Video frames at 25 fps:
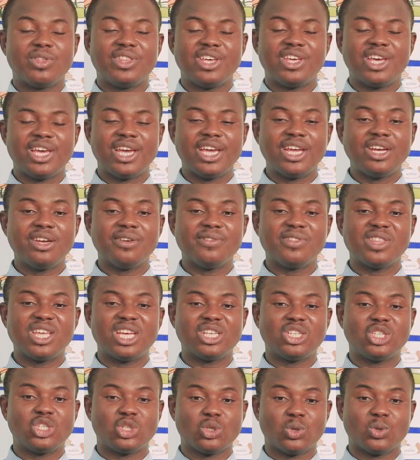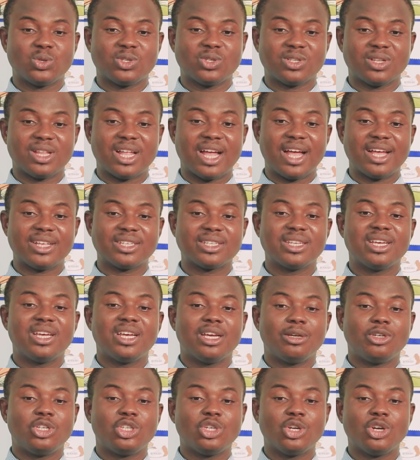With the aid of this short class,
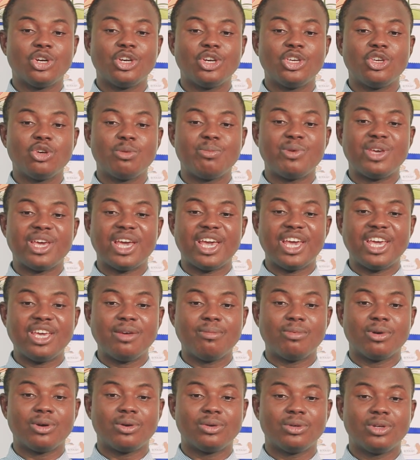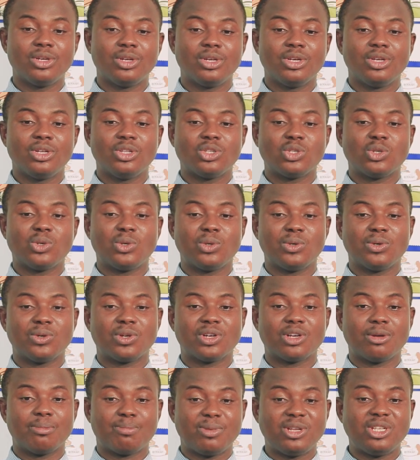be sure you'll be able to
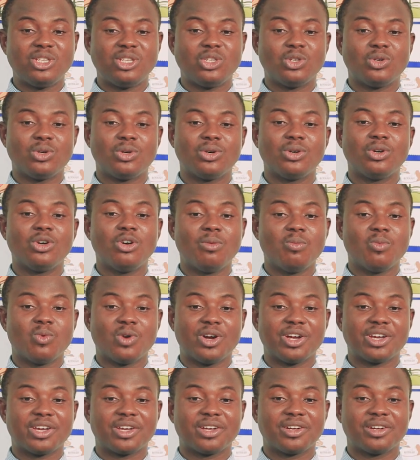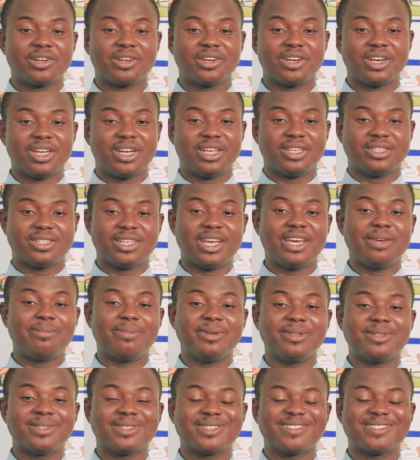complete your homework and
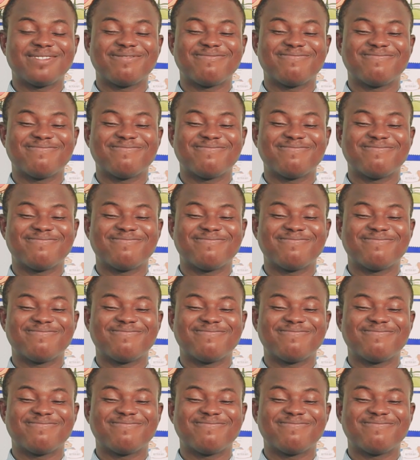assignments.